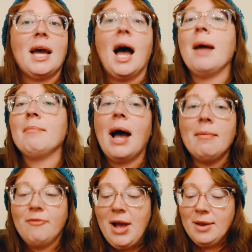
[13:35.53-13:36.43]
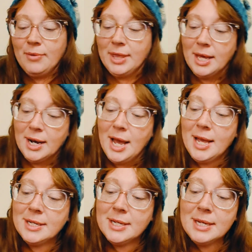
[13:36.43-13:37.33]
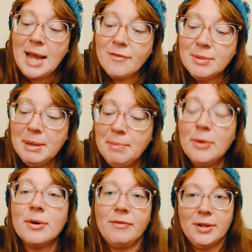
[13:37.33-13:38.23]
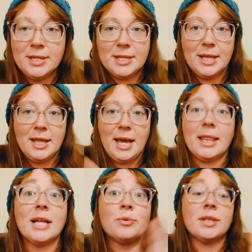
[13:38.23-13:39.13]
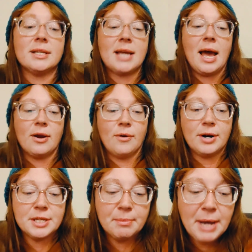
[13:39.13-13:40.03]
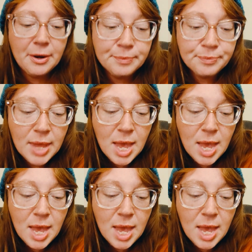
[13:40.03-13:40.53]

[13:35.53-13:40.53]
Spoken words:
I'm fine with it. It doesn't have to be beautiful is the thing. That's what this category is about.